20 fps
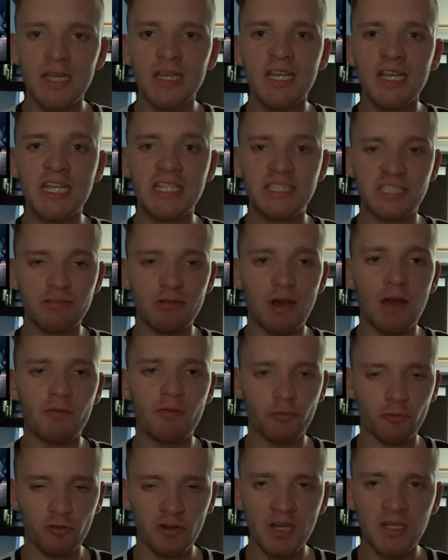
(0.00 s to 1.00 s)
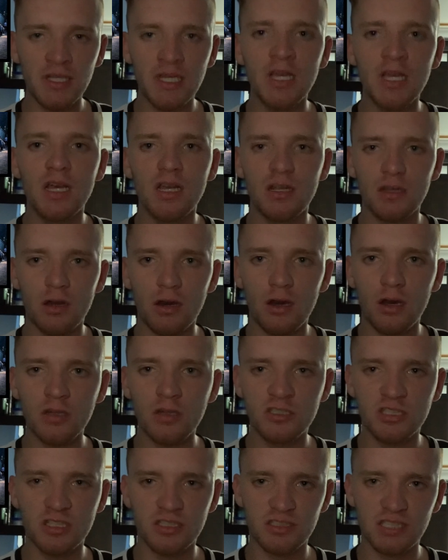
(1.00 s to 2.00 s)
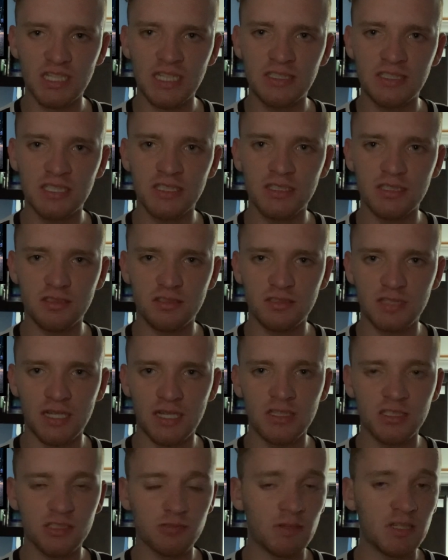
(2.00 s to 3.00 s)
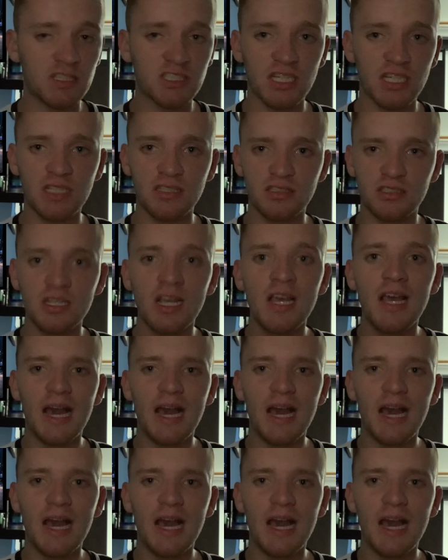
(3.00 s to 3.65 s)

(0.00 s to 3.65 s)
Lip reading: you do have a really large seated stand which is